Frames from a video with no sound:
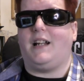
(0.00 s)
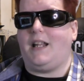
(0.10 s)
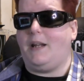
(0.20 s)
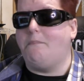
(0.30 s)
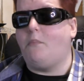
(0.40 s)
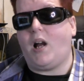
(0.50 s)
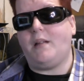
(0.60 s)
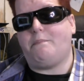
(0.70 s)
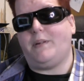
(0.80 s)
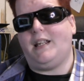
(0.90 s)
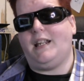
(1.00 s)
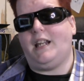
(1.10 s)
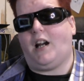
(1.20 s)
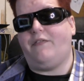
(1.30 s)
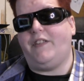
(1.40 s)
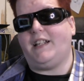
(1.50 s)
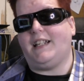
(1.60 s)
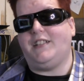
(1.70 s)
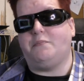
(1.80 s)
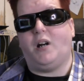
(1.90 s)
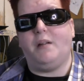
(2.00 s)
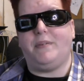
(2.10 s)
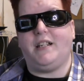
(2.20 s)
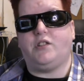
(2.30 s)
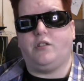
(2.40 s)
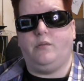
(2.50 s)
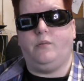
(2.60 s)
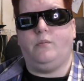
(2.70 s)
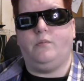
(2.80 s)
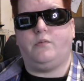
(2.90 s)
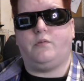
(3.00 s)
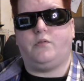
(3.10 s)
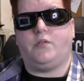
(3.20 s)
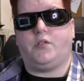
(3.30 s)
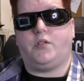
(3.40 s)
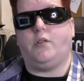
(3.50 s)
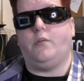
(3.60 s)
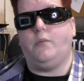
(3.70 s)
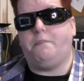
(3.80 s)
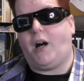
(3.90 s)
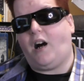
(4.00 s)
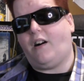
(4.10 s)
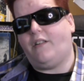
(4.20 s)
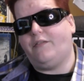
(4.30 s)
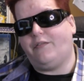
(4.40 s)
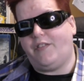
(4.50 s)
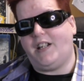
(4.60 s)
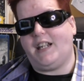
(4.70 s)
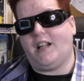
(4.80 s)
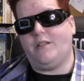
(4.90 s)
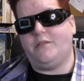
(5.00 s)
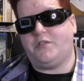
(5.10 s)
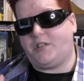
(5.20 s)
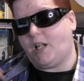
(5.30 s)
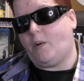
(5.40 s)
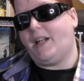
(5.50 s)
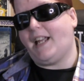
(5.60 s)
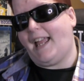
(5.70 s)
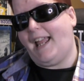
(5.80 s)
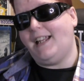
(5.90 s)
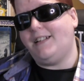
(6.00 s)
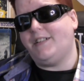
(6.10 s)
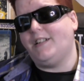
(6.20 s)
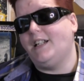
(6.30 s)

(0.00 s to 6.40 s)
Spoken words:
It might be, I think these might be two-part videos going ahead,